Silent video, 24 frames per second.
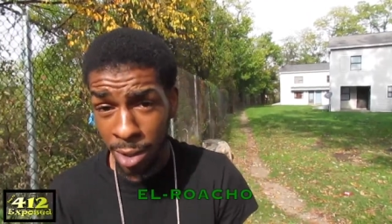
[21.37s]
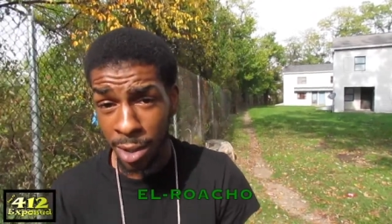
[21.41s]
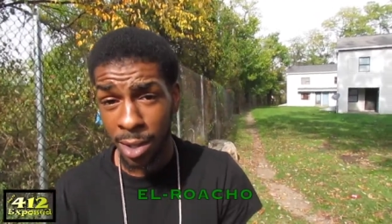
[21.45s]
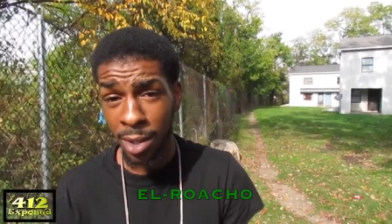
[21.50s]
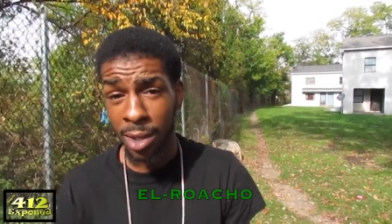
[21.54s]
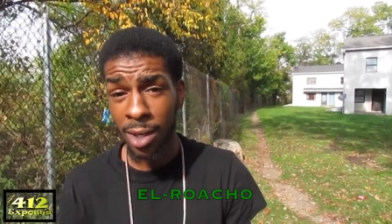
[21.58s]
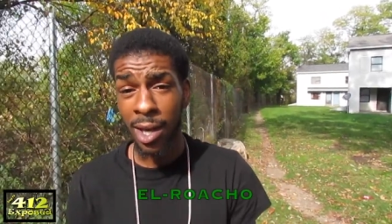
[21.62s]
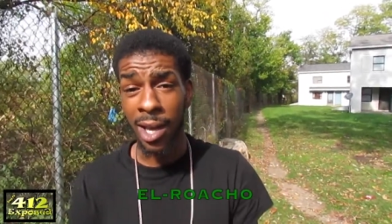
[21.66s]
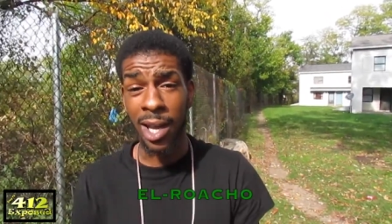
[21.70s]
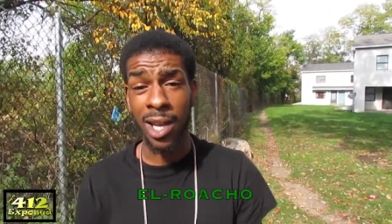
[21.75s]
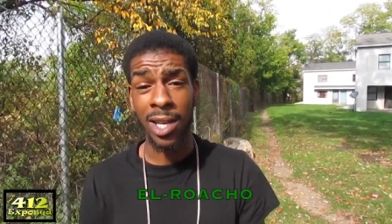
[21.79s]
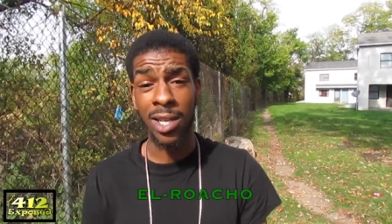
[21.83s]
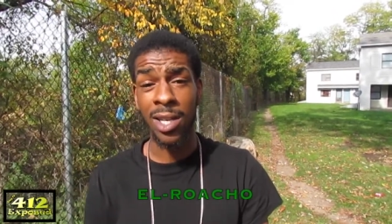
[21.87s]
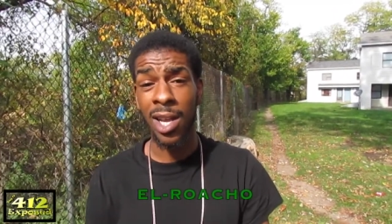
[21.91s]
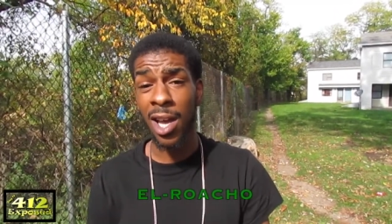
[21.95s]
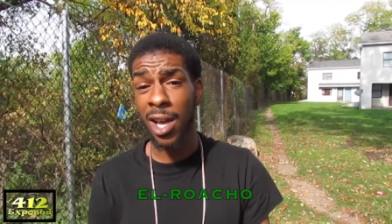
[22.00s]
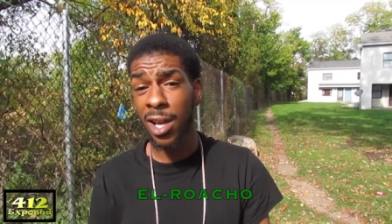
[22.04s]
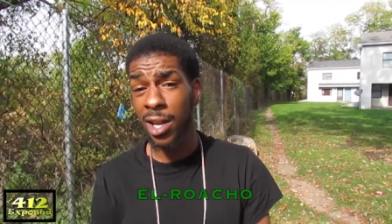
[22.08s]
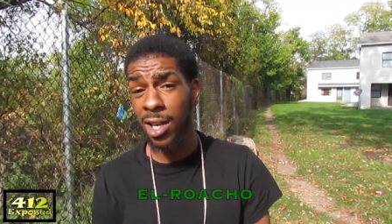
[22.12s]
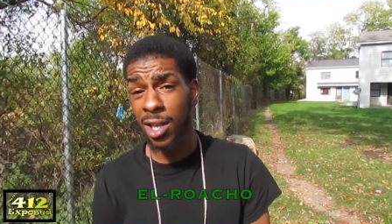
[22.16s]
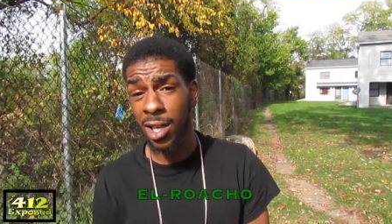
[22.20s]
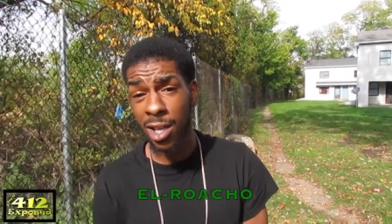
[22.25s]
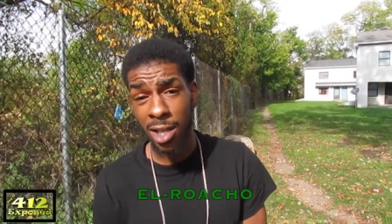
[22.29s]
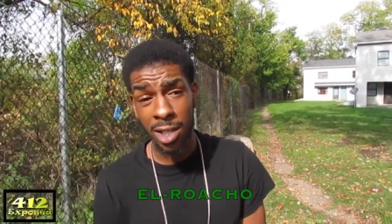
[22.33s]
Like, who ain't
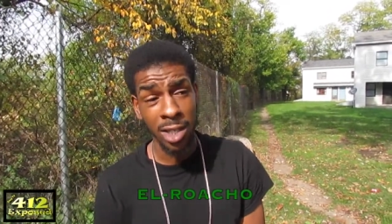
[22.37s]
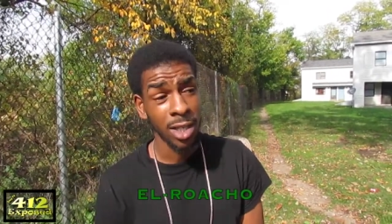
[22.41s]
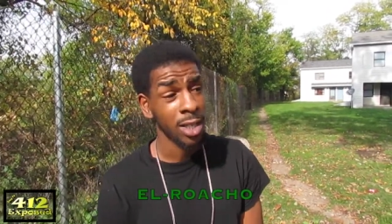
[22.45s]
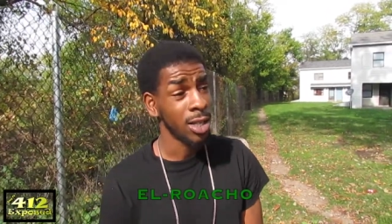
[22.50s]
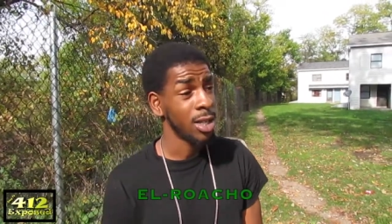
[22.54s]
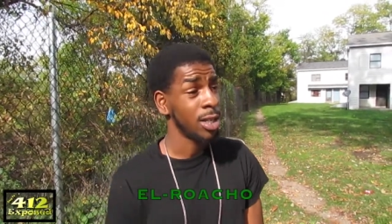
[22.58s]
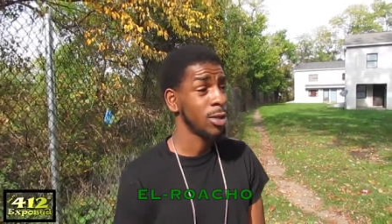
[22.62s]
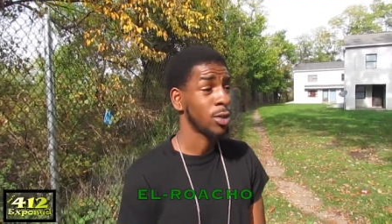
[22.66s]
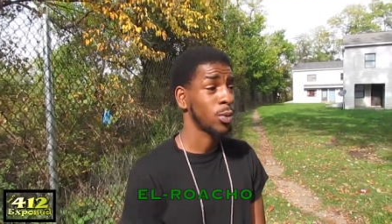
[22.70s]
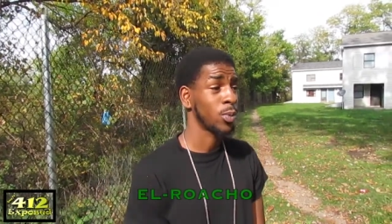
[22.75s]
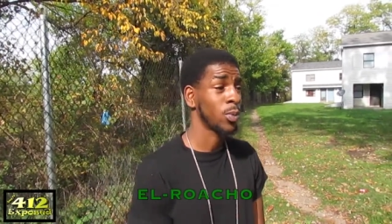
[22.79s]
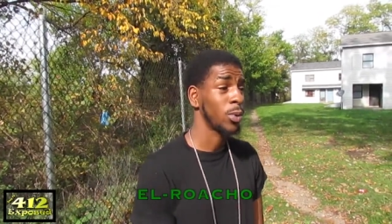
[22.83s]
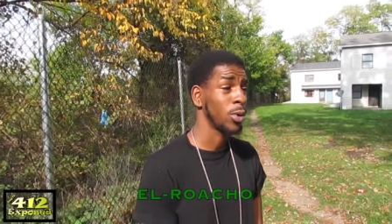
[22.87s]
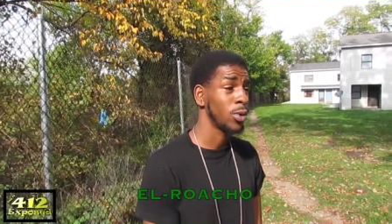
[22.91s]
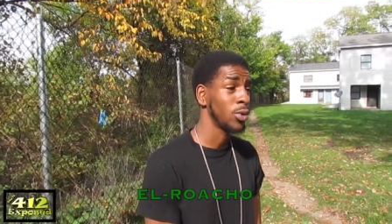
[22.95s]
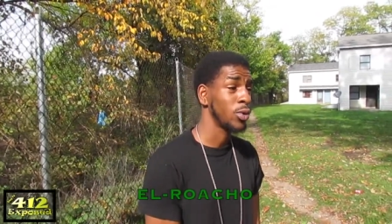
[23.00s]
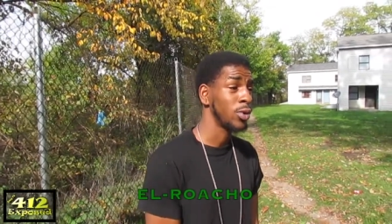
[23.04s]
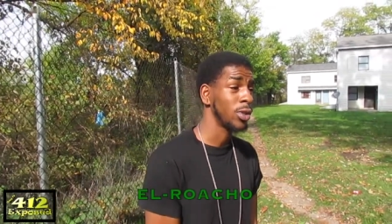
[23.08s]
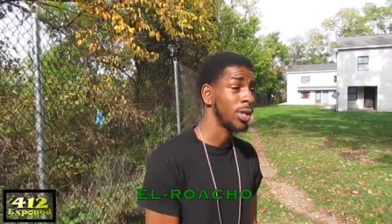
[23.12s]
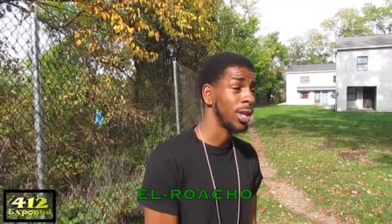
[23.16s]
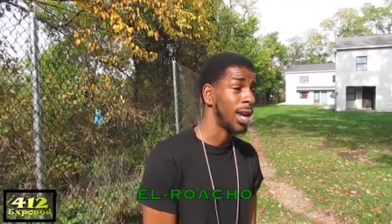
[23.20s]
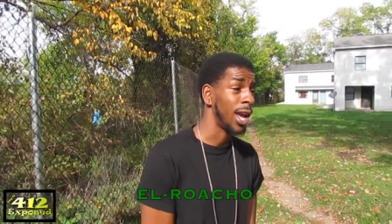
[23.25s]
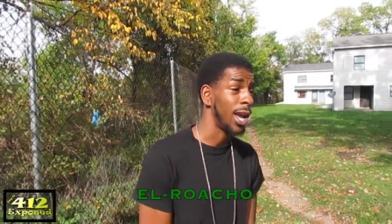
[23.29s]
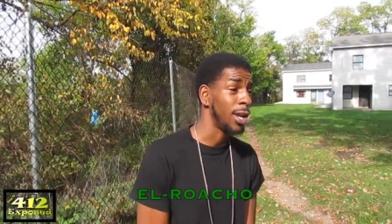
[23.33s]
nothing easy in this
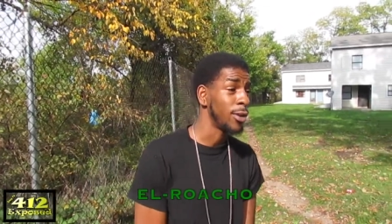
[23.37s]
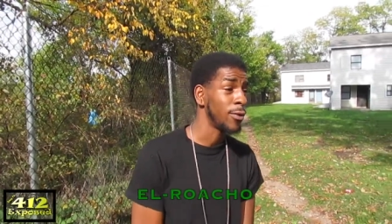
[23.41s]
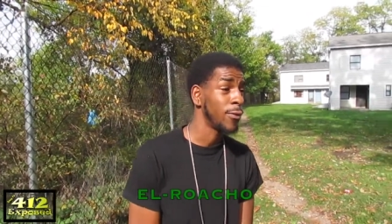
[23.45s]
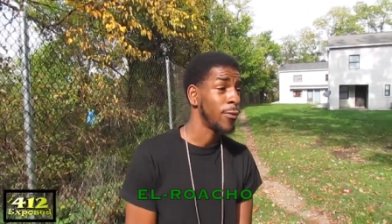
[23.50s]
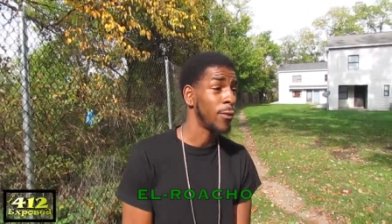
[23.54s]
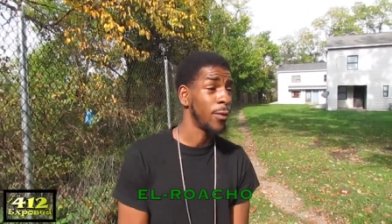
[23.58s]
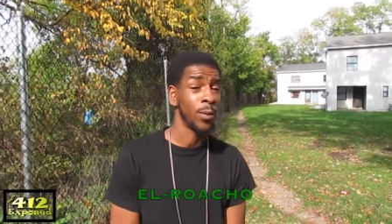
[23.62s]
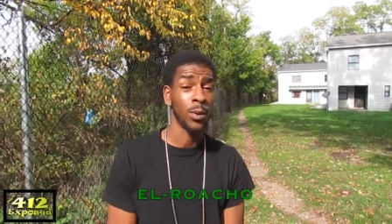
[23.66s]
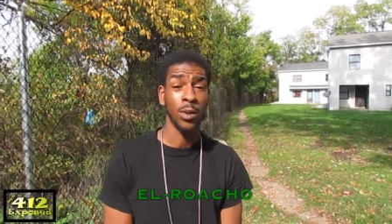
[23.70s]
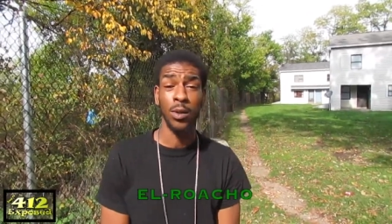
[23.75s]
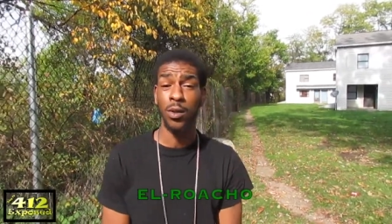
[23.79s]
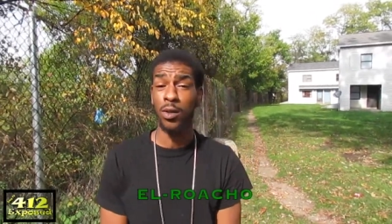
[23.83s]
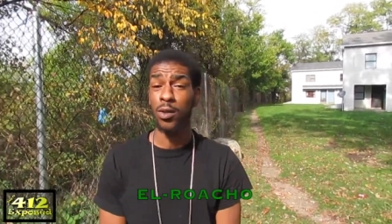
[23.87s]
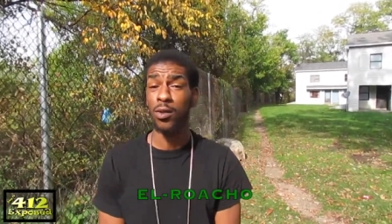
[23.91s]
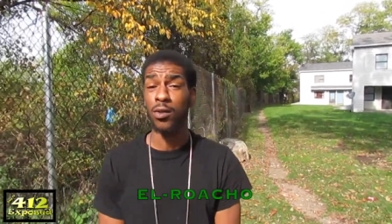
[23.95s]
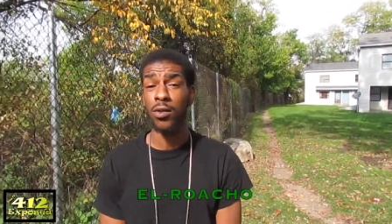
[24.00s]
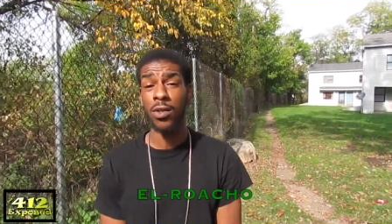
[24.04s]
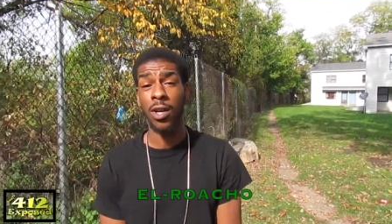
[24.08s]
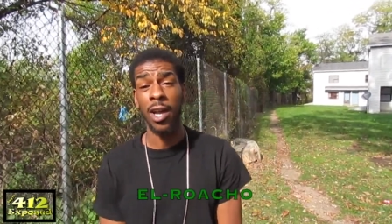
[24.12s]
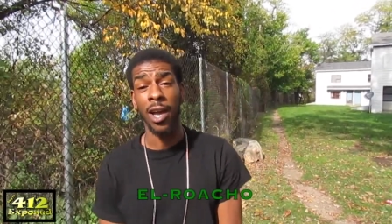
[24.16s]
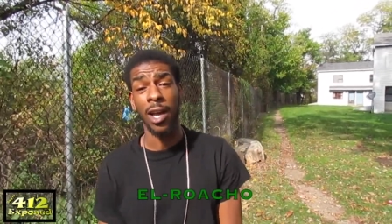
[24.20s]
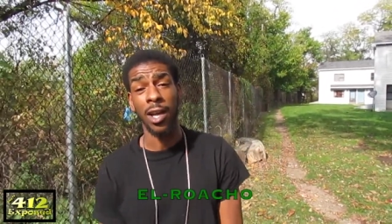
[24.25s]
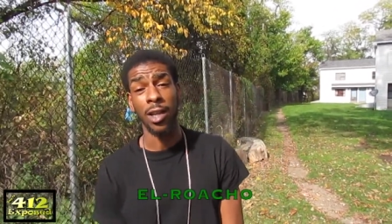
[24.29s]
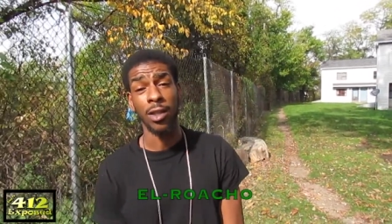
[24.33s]
world, you feel me? Do what
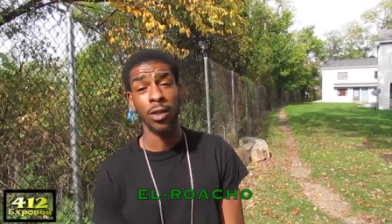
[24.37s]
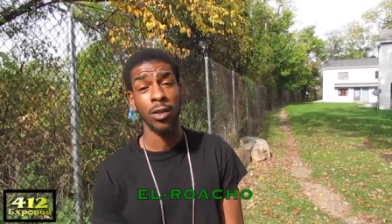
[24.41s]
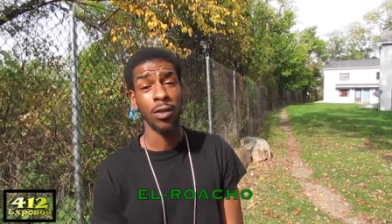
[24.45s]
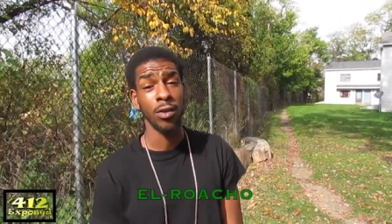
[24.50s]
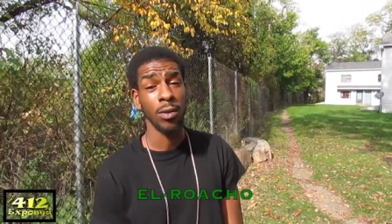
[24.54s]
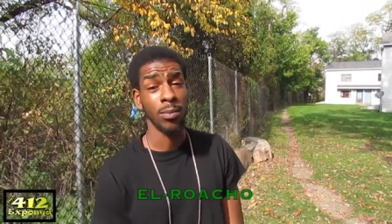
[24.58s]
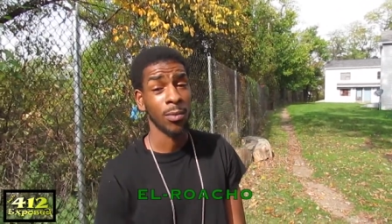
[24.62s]
you gotta do.